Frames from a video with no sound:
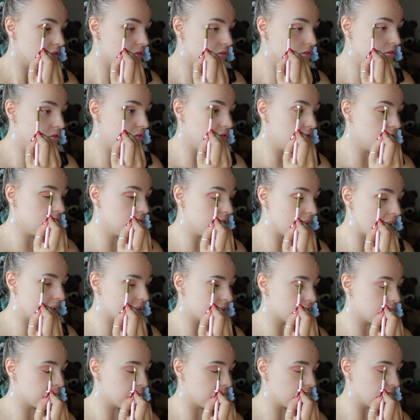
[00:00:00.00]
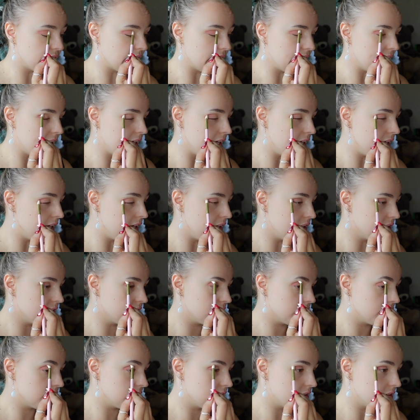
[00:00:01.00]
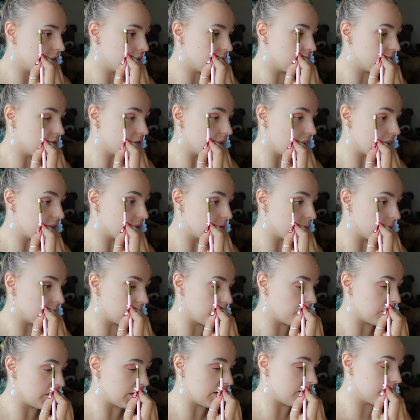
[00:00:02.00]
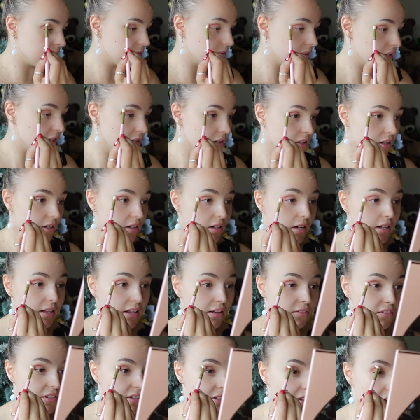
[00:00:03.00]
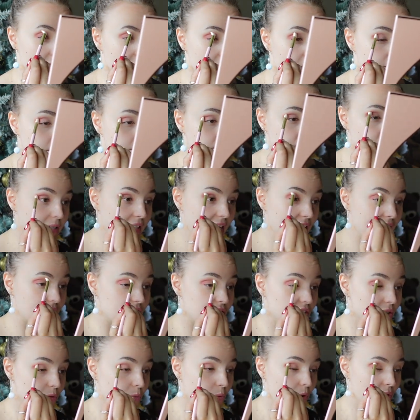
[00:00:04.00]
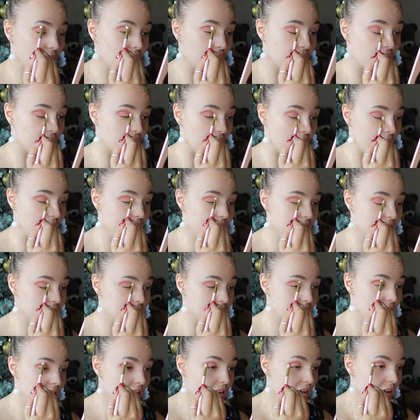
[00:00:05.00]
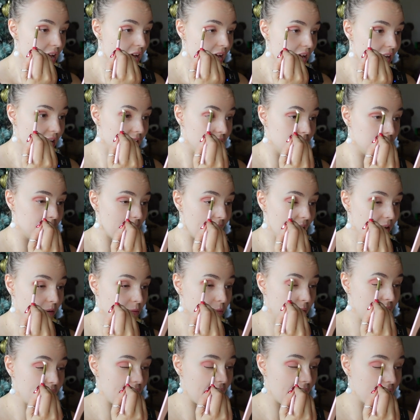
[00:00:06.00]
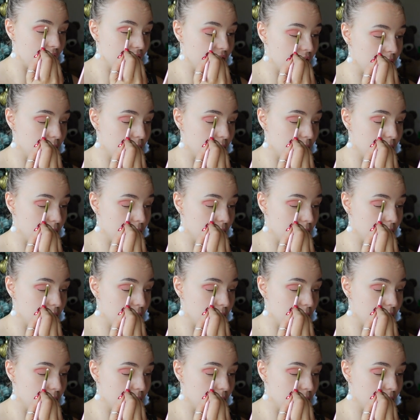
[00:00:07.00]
Ooh, that's pretty. Ooh, that's really pretty. I love this color. We get to the waterfront and we have